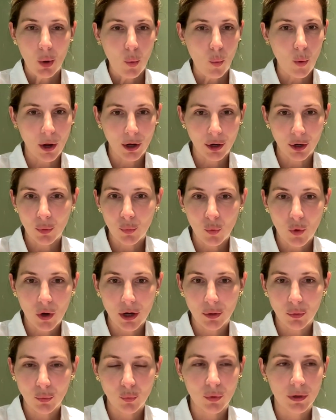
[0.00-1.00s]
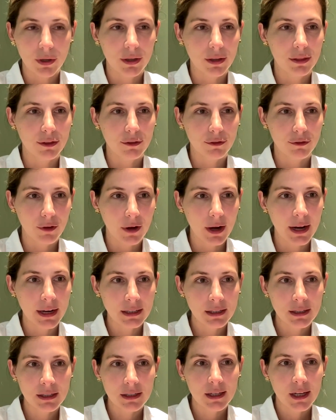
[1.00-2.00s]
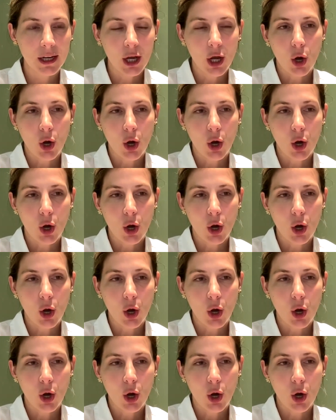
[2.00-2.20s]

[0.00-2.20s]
one on one with a friend